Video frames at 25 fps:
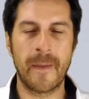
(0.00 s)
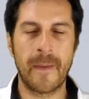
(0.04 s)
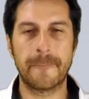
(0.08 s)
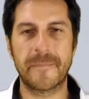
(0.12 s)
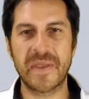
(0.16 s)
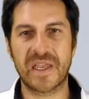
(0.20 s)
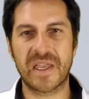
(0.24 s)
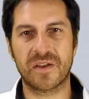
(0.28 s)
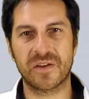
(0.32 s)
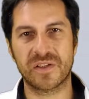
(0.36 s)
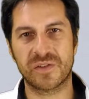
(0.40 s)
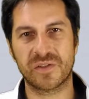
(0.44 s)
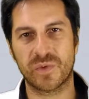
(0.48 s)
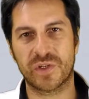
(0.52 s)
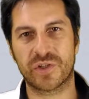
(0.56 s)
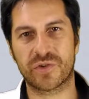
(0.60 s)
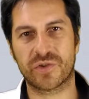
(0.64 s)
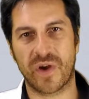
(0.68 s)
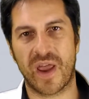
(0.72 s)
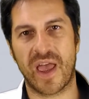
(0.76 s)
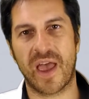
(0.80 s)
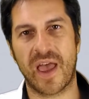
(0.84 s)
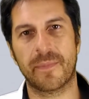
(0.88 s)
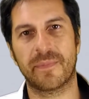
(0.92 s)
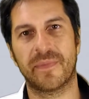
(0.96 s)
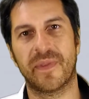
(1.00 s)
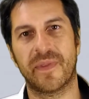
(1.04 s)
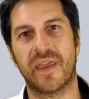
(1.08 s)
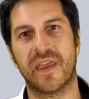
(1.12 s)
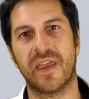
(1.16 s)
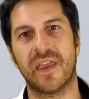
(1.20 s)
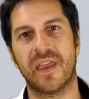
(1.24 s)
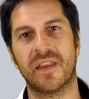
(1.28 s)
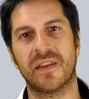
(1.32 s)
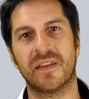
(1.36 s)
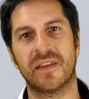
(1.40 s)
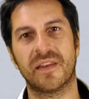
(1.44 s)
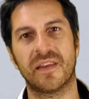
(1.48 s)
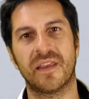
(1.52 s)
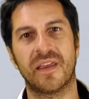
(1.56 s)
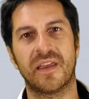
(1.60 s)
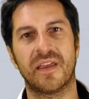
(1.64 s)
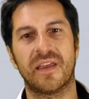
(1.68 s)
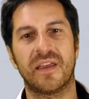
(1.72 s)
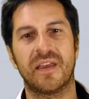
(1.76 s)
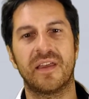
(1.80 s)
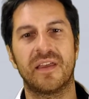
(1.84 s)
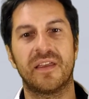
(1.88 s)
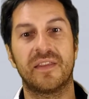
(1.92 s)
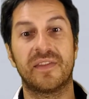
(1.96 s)
Because we're trapped in
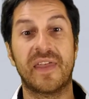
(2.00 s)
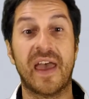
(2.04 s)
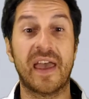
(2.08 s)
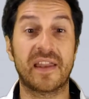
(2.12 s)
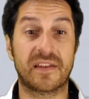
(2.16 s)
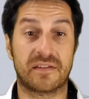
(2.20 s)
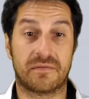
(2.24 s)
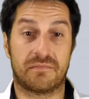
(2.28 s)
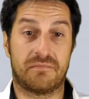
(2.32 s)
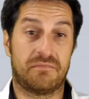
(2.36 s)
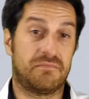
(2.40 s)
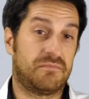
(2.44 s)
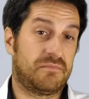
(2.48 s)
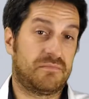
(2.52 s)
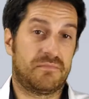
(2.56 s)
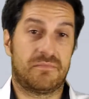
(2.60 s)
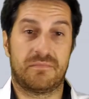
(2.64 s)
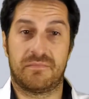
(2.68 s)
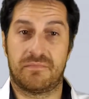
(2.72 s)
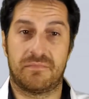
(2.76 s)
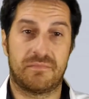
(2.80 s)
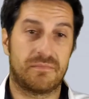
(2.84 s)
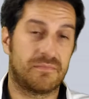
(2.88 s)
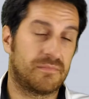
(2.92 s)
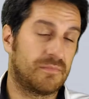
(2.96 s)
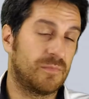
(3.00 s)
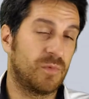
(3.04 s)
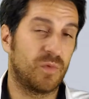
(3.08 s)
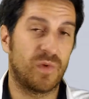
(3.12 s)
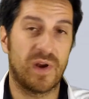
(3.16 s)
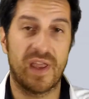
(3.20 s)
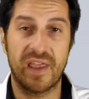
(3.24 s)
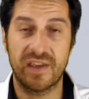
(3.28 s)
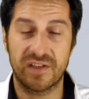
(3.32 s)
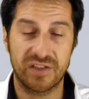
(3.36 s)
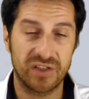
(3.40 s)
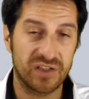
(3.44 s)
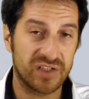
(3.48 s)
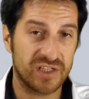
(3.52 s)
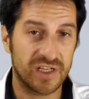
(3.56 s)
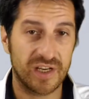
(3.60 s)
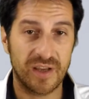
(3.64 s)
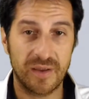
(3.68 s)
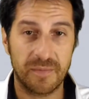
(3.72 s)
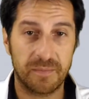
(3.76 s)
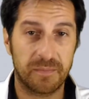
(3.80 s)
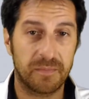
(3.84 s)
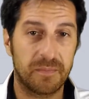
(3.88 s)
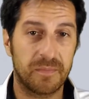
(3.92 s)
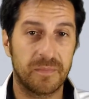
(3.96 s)
that
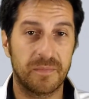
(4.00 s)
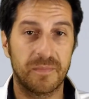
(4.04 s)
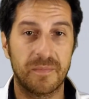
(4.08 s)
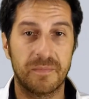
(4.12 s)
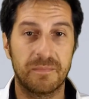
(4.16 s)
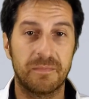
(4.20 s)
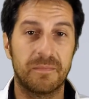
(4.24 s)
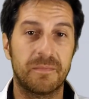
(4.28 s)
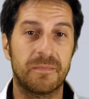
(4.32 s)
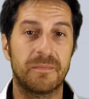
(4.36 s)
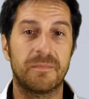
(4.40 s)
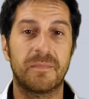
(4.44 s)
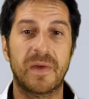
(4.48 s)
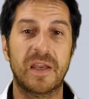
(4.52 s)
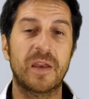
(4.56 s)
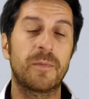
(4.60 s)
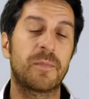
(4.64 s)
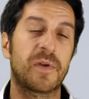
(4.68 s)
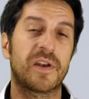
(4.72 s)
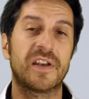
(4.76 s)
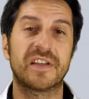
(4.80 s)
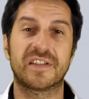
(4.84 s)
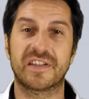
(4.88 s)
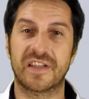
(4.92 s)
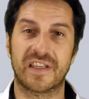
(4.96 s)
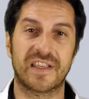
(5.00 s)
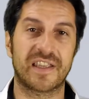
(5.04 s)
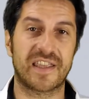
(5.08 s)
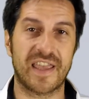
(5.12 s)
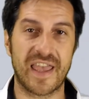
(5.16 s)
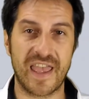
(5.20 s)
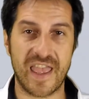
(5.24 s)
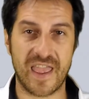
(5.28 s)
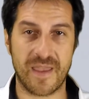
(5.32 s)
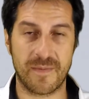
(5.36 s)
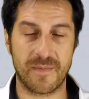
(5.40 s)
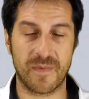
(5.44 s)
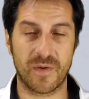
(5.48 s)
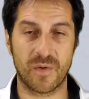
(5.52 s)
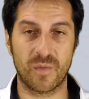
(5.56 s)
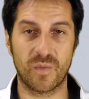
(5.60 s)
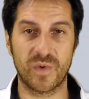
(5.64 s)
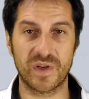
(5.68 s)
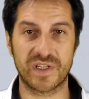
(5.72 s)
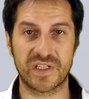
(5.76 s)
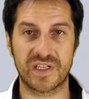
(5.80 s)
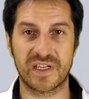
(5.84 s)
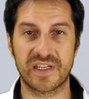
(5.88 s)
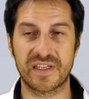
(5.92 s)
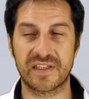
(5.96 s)
relationship manipulating game,
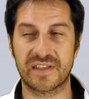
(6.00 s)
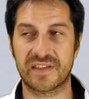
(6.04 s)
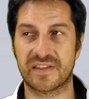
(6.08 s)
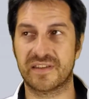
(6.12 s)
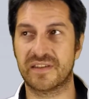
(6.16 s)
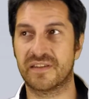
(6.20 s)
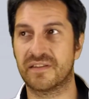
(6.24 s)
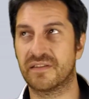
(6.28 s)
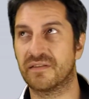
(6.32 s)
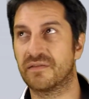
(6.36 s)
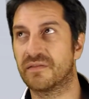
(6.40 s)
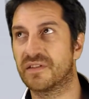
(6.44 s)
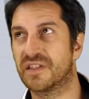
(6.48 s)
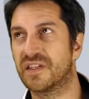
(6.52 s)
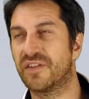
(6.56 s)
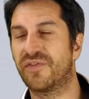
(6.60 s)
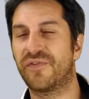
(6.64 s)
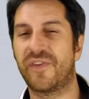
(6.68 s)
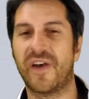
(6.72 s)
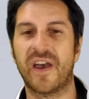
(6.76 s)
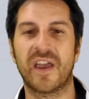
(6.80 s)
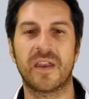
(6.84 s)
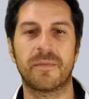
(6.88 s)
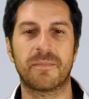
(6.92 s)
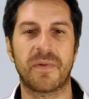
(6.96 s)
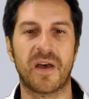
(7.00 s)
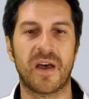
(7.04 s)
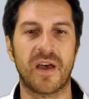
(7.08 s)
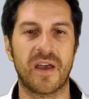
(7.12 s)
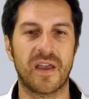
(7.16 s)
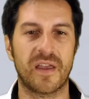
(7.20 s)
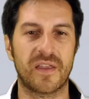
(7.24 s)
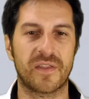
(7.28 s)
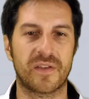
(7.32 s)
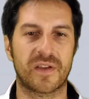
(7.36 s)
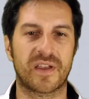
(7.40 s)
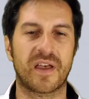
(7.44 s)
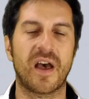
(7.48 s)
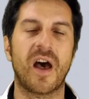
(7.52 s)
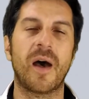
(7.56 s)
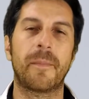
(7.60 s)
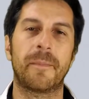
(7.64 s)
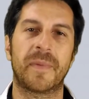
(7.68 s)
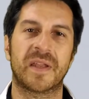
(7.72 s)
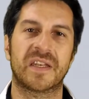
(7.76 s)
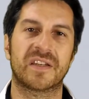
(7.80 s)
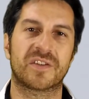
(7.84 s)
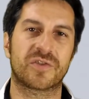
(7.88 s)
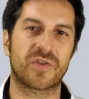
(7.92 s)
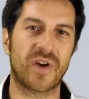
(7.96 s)
which is defined by the
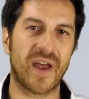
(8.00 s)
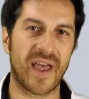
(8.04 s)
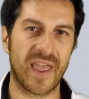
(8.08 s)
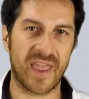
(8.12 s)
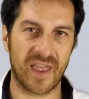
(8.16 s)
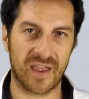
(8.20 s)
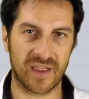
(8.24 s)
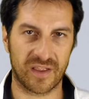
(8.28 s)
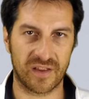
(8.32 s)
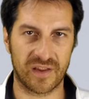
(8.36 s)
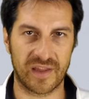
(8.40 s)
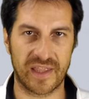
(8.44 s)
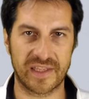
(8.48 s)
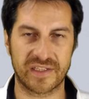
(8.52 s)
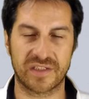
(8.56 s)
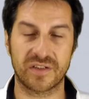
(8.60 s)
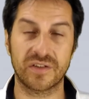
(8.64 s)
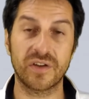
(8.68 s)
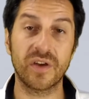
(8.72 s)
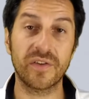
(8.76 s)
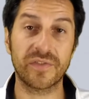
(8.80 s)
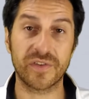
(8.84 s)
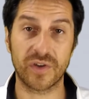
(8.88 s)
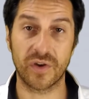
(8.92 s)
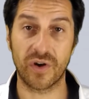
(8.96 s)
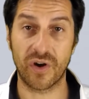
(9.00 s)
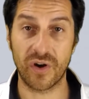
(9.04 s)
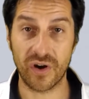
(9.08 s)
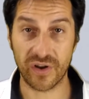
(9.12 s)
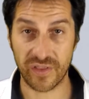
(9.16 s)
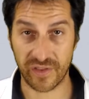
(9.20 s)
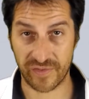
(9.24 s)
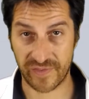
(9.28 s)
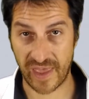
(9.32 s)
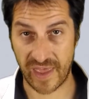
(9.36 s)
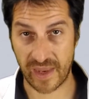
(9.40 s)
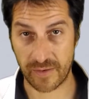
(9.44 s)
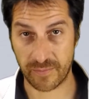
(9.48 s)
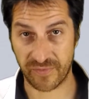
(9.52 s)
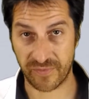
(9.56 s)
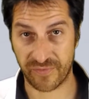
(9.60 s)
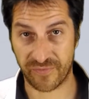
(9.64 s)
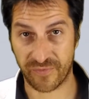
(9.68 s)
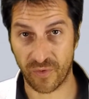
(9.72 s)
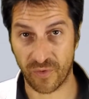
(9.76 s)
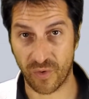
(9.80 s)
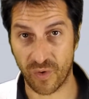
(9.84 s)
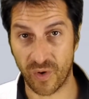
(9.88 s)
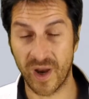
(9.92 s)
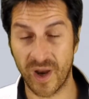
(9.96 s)
Cartman triangle. I don't know if you heard of that
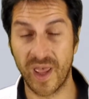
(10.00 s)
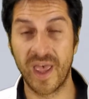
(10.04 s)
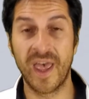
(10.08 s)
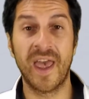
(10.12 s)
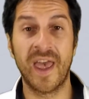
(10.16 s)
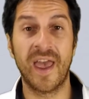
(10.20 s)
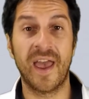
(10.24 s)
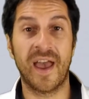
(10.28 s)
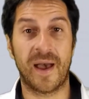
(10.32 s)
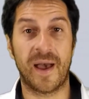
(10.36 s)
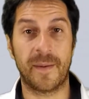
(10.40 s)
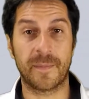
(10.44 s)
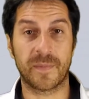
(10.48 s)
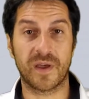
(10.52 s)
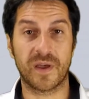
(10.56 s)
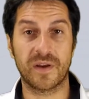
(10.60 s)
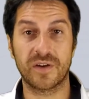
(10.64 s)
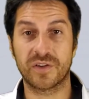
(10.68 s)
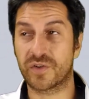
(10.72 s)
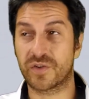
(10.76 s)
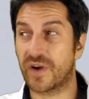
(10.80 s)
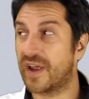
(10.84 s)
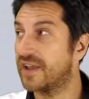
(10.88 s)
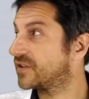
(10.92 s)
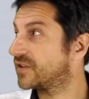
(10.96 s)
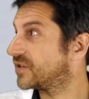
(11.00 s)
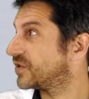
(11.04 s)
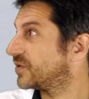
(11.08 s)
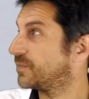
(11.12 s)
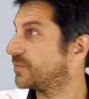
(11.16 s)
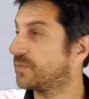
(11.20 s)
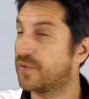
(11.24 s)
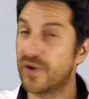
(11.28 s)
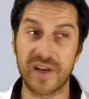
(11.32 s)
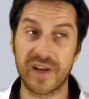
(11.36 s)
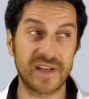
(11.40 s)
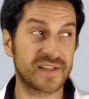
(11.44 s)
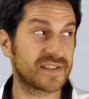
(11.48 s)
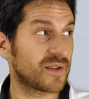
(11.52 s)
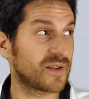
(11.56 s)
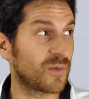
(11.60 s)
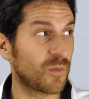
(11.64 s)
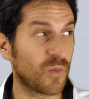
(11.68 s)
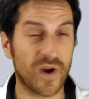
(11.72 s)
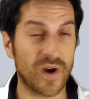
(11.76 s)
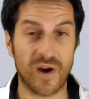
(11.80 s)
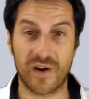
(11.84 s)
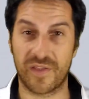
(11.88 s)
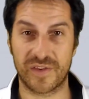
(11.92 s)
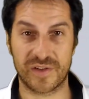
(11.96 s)
before. I'm going to try to put it
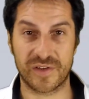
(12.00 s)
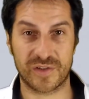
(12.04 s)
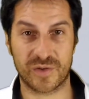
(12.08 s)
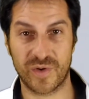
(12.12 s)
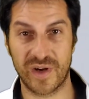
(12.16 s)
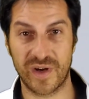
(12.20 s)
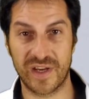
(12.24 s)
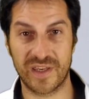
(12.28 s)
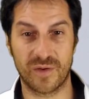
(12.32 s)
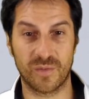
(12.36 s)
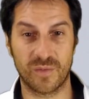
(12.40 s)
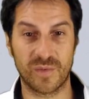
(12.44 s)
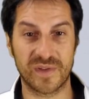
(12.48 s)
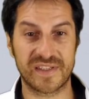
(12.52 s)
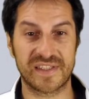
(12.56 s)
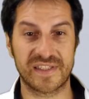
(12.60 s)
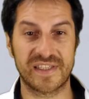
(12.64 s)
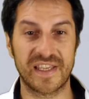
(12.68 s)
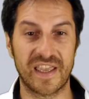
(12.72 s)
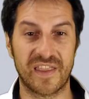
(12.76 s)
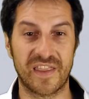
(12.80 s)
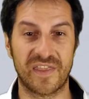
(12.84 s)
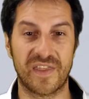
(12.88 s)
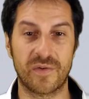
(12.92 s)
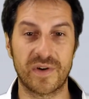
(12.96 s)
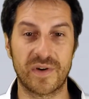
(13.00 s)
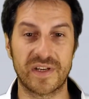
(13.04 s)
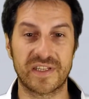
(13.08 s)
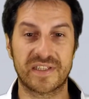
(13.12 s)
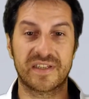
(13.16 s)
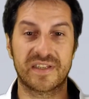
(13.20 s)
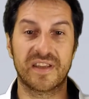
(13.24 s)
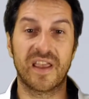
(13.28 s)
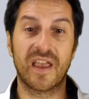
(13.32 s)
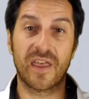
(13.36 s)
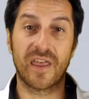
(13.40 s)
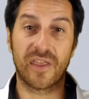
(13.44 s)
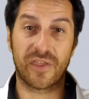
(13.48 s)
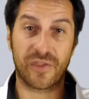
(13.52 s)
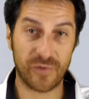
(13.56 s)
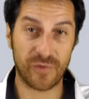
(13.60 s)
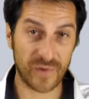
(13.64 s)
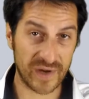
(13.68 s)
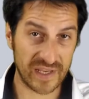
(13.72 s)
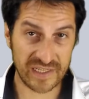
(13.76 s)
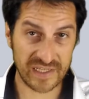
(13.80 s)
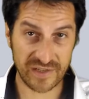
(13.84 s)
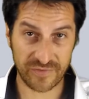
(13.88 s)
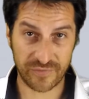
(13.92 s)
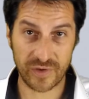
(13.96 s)
somewhere on the screen. You will see it. There is
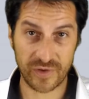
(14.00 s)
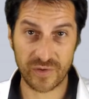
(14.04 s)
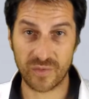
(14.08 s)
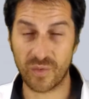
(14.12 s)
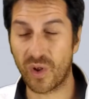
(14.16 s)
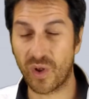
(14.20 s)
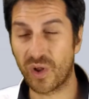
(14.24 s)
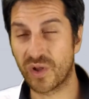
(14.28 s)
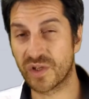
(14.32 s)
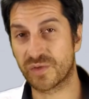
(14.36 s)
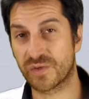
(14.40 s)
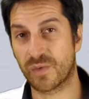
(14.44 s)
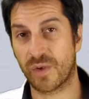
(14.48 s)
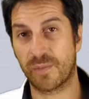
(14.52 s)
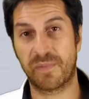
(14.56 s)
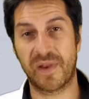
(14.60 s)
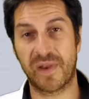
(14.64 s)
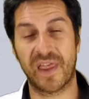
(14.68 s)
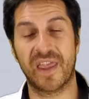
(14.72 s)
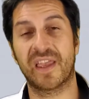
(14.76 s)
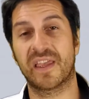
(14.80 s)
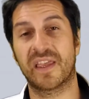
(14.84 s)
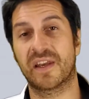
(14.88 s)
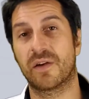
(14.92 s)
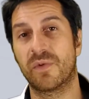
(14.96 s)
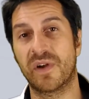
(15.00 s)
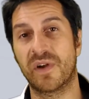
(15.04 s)
3 different roles we're playing in a